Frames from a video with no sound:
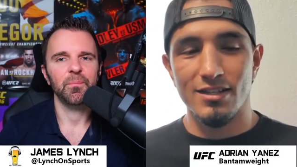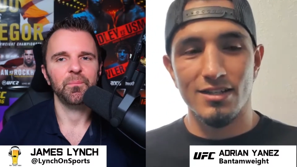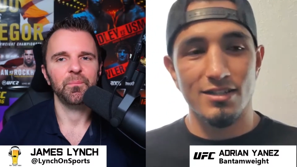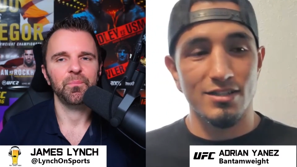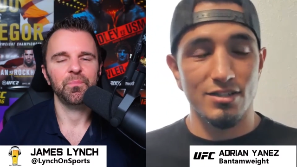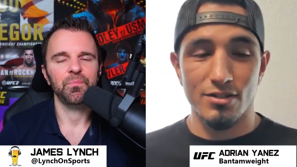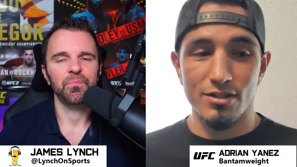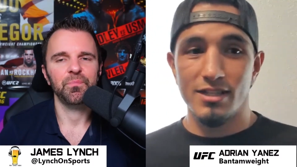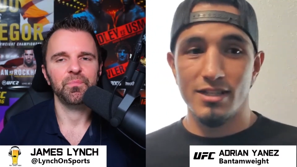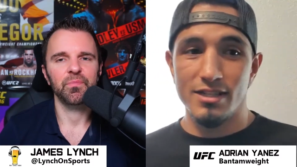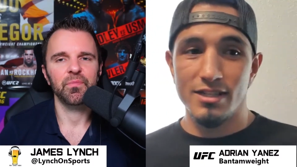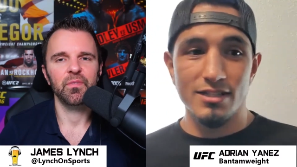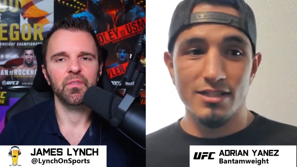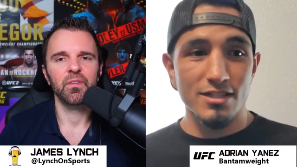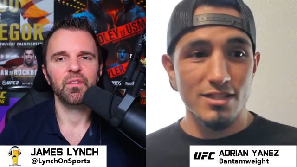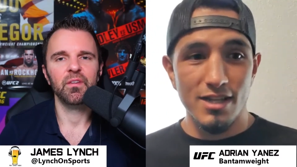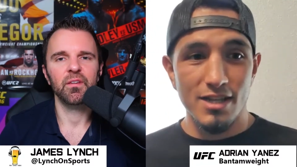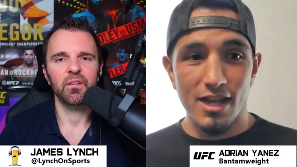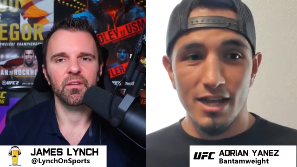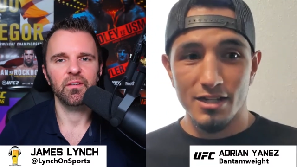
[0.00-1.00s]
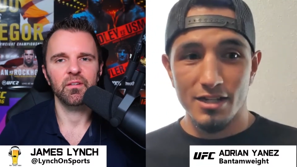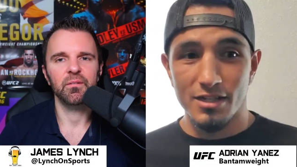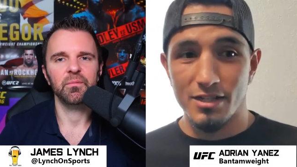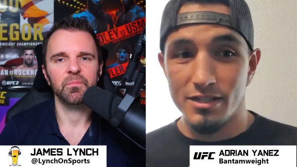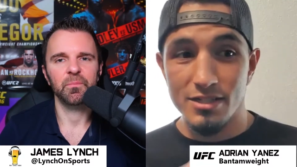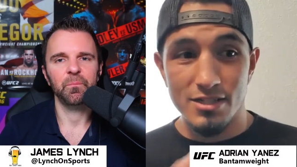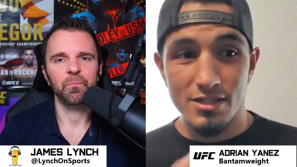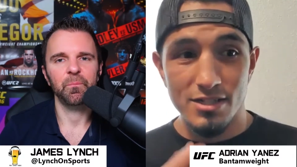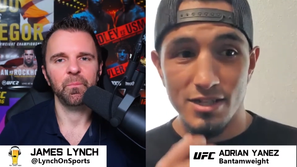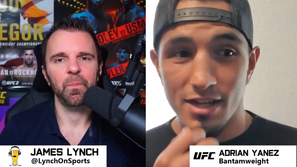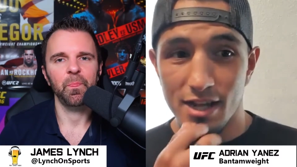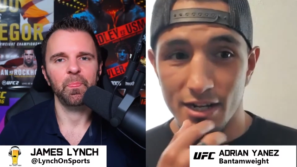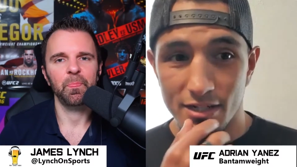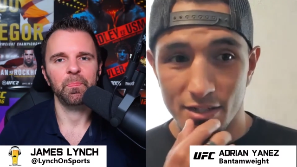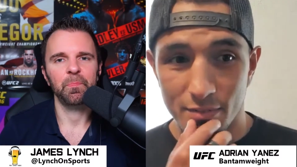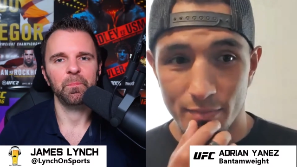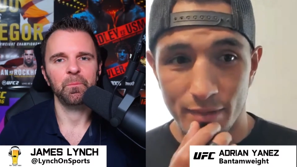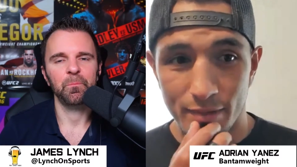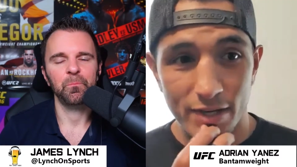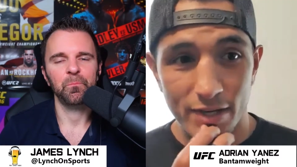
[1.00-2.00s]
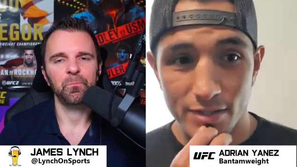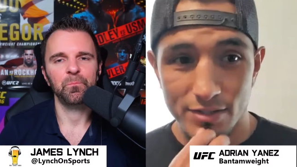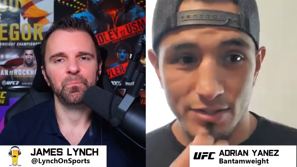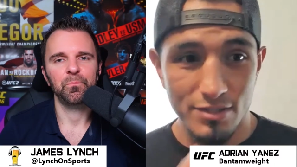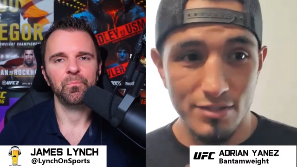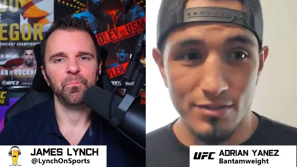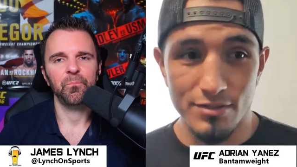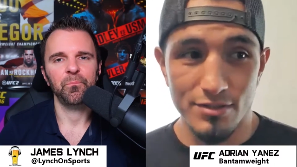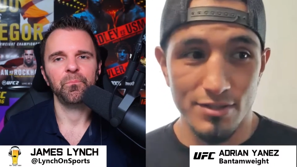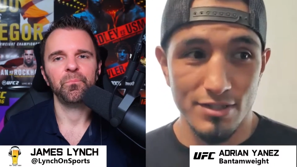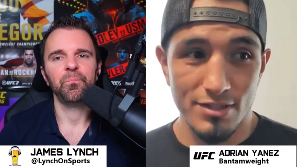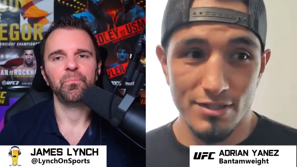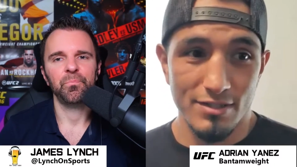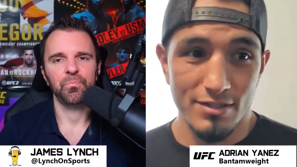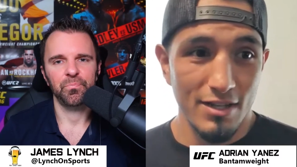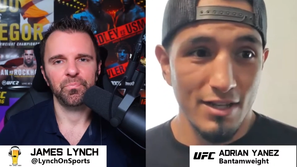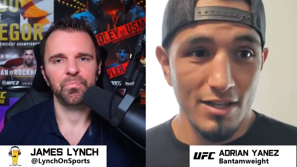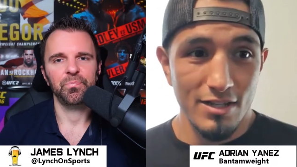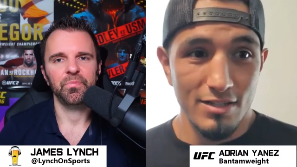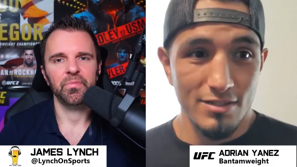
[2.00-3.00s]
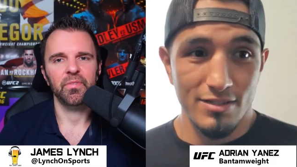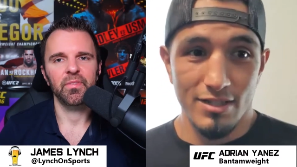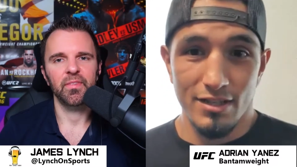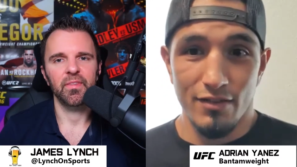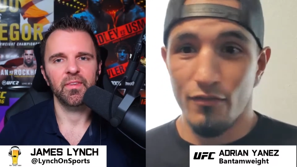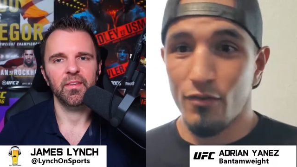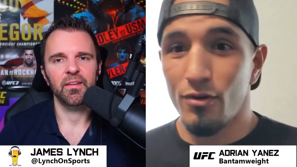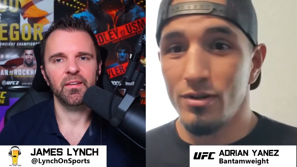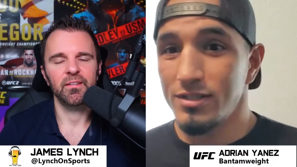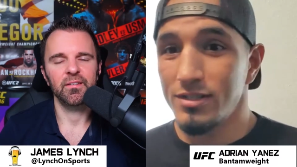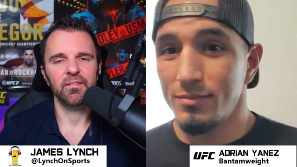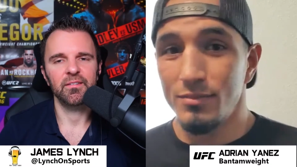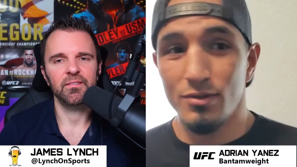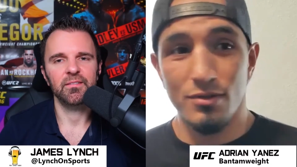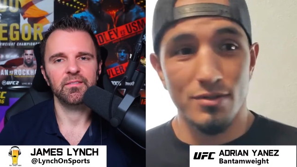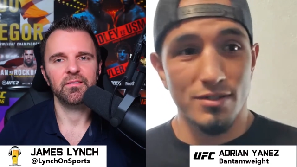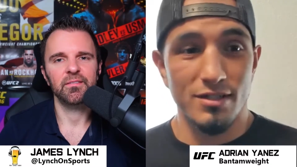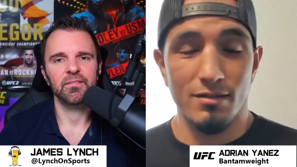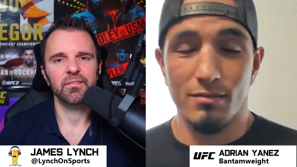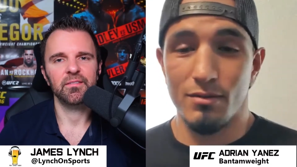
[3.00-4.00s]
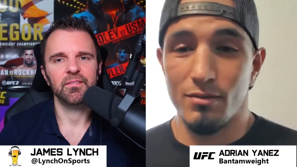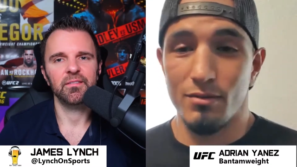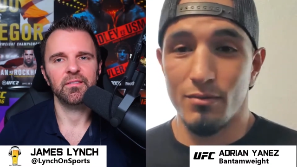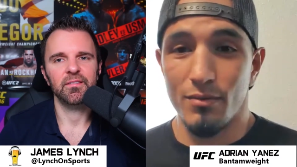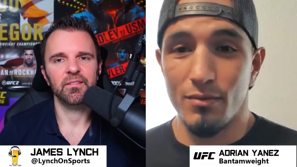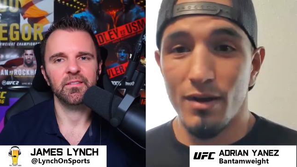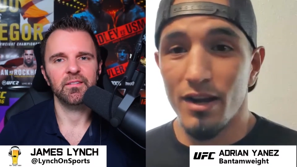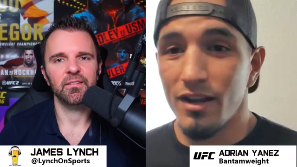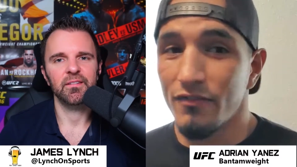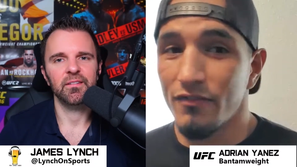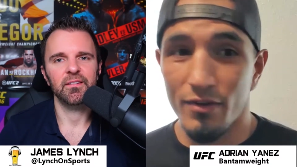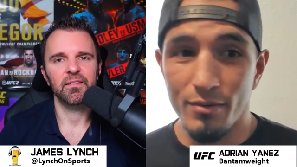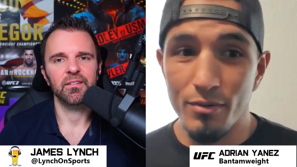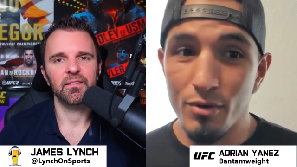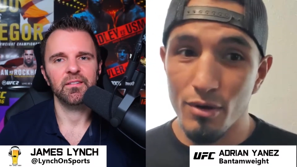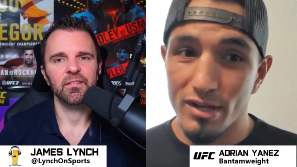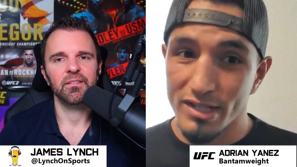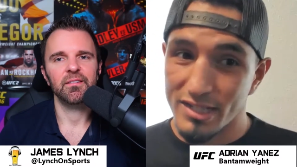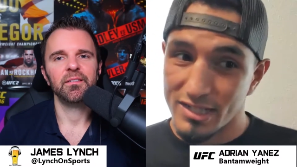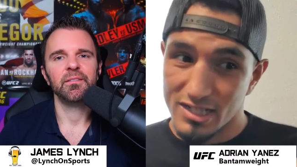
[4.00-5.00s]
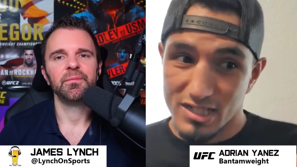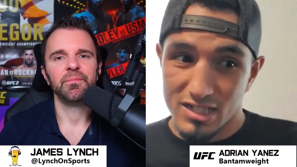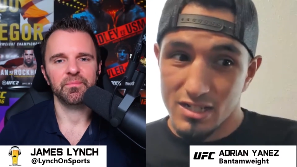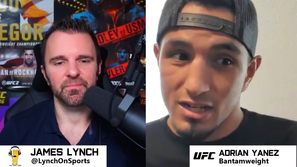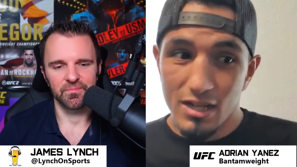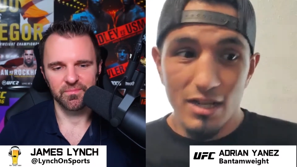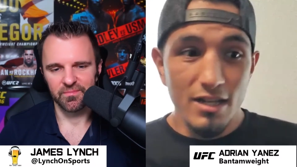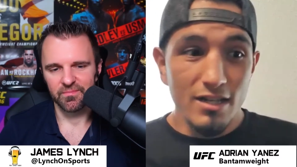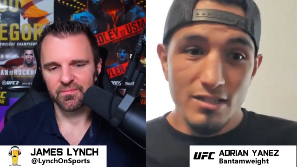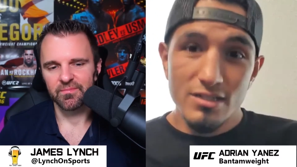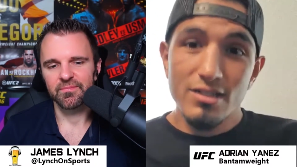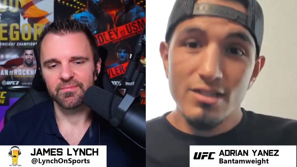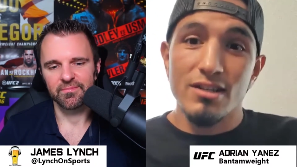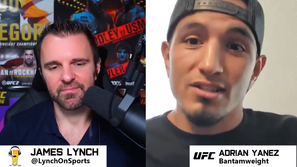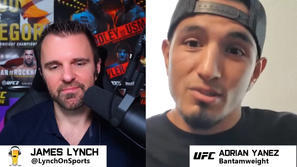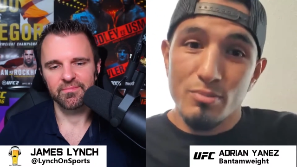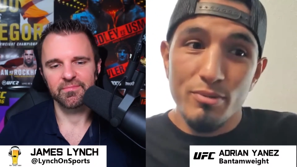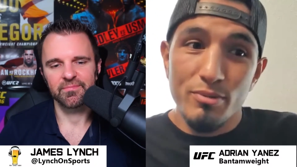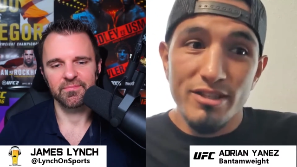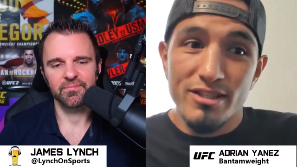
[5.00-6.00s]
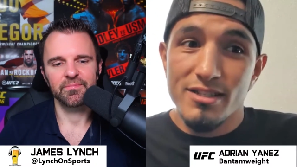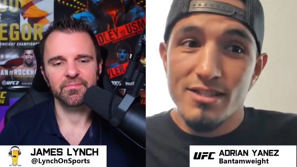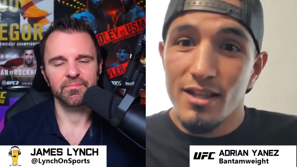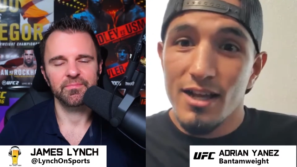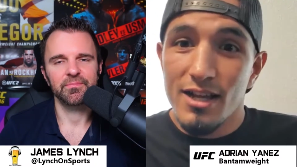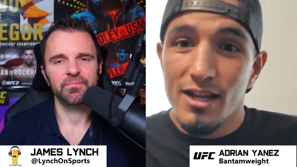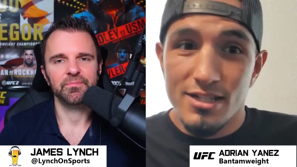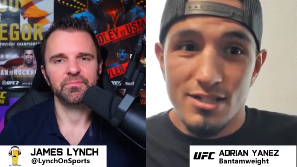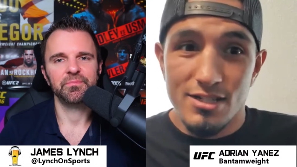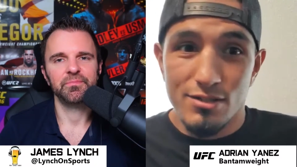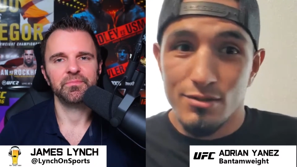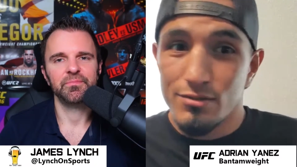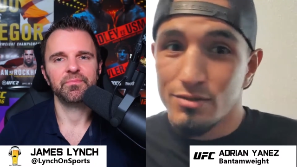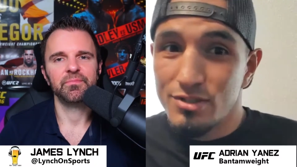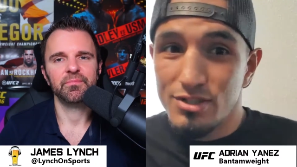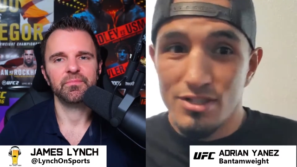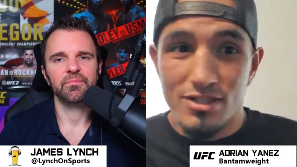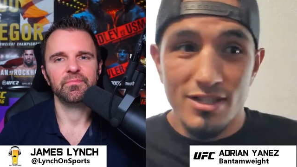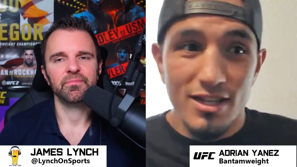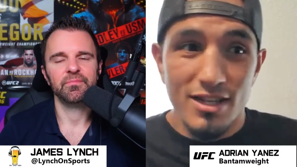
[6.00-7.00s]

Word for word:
Speaker 1: So he just knocked him out. So it was. It's like, of course I'm doing something right. If I'm going to a split decision loss who